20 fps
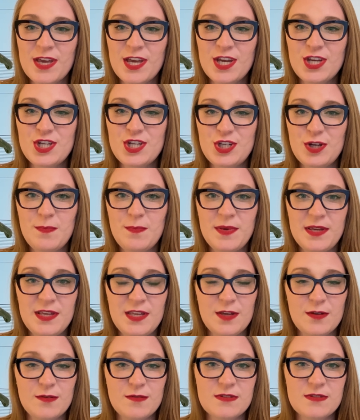should be
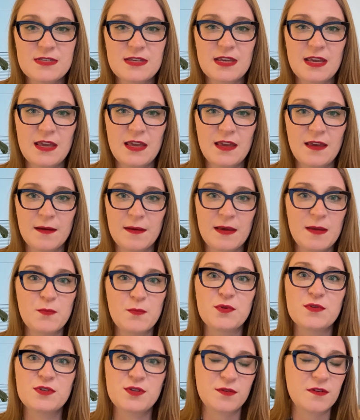used in
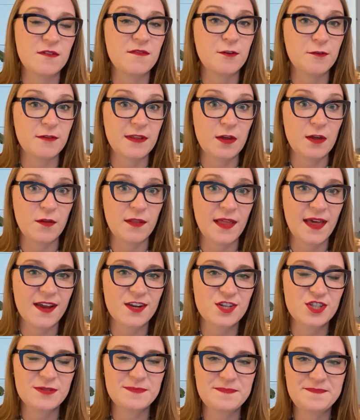pursuit of their legal
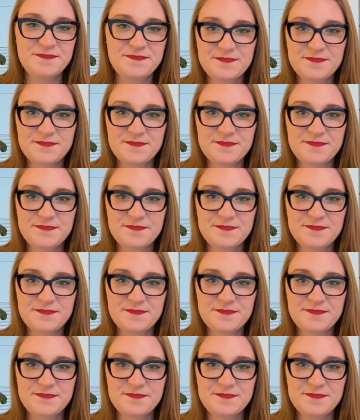action